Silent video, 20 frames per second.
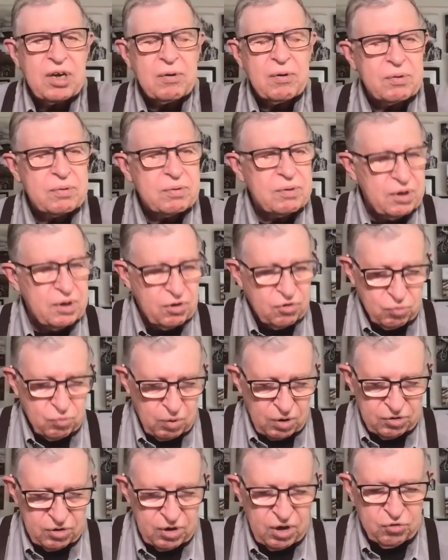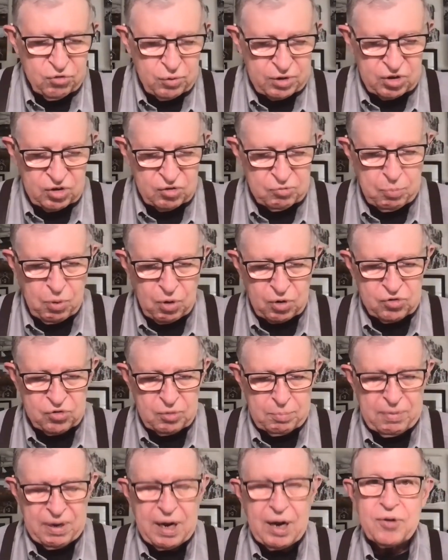you, here's what this book's
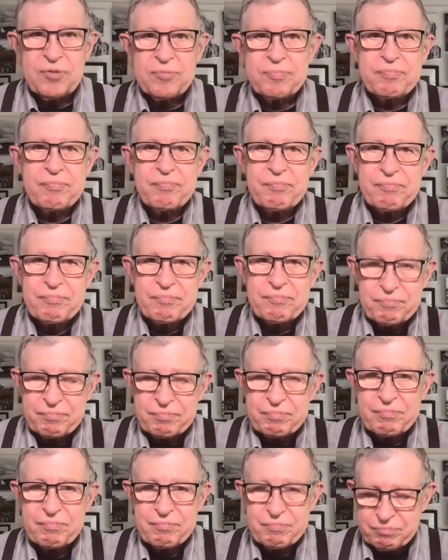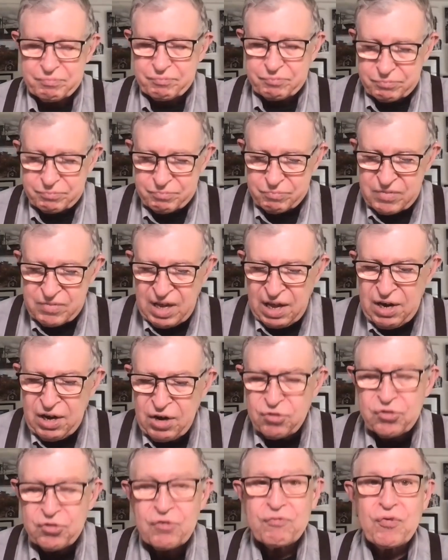about. And
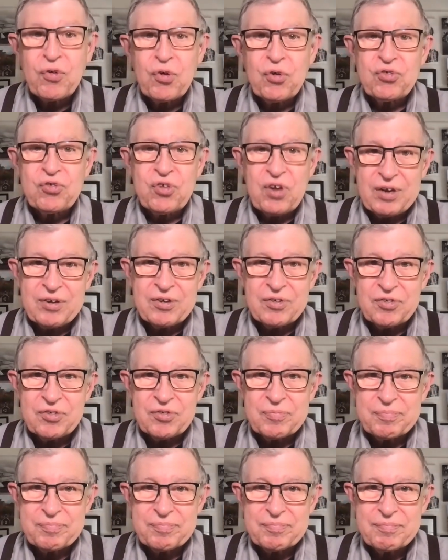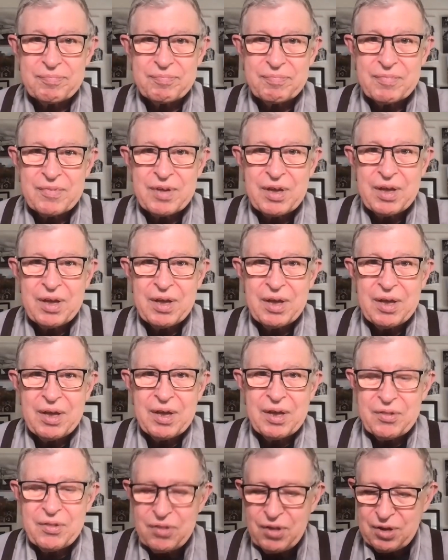here's the first sentence.
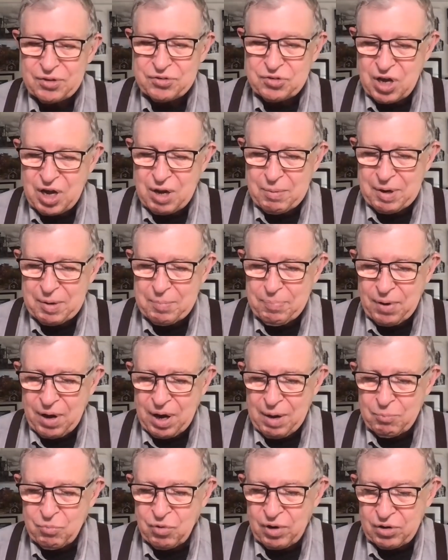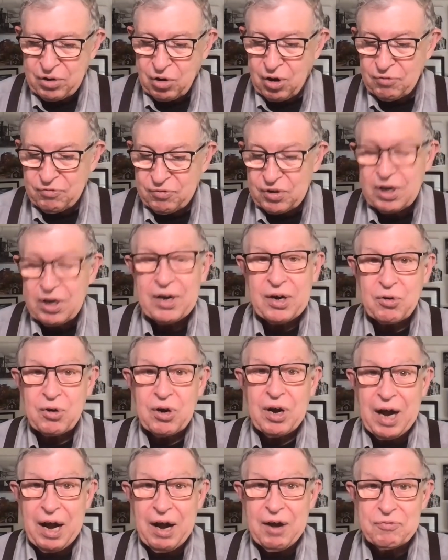The atomic bomb went off and I
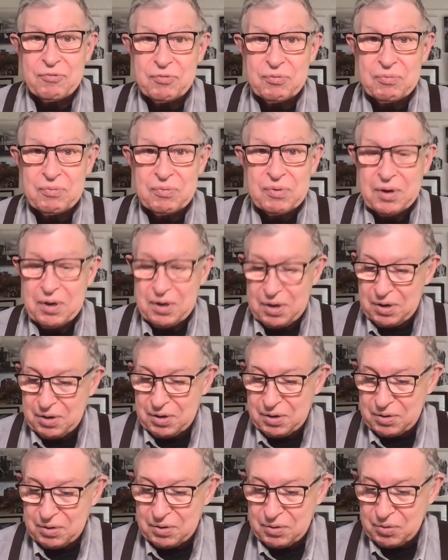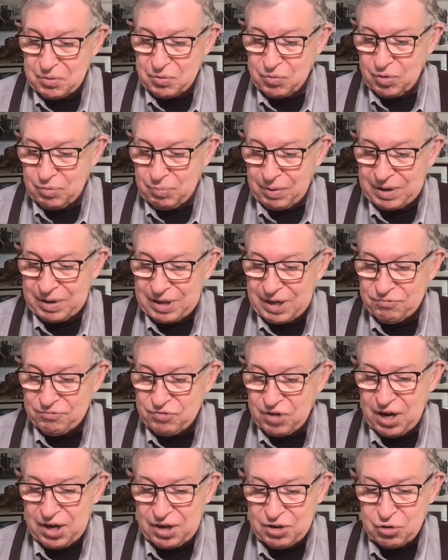arrived. With my
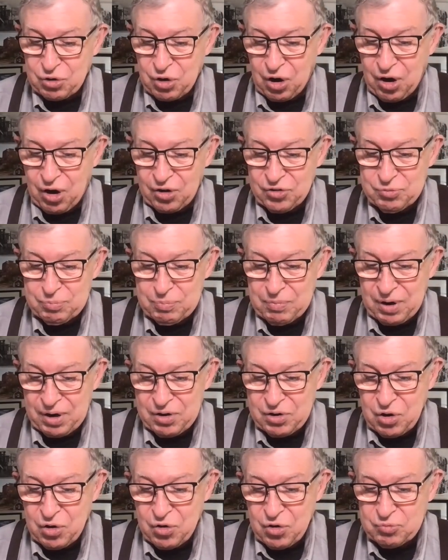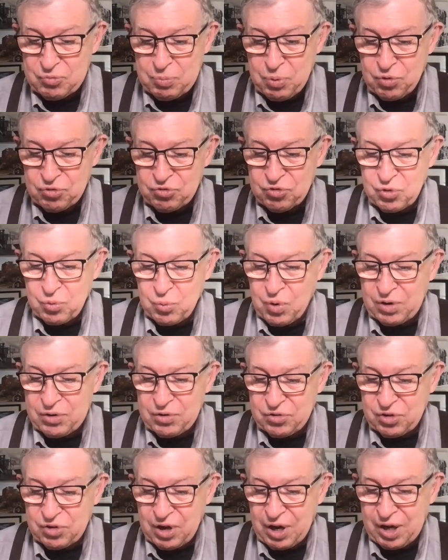left eye crossed, my nose pushed to
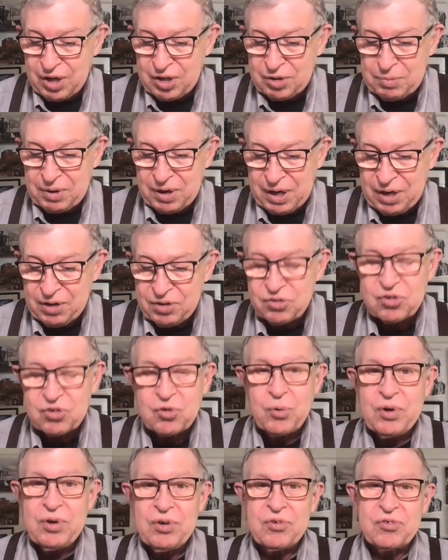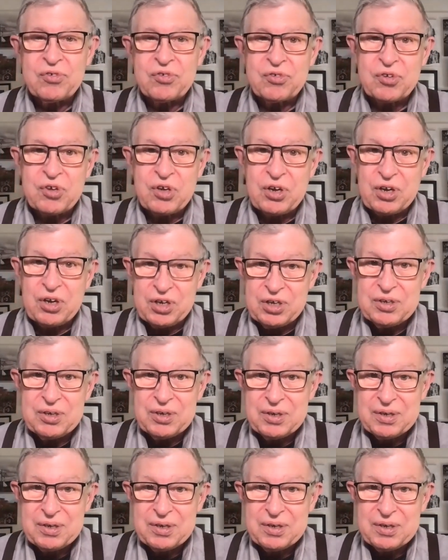one side and my head squeezed skinny.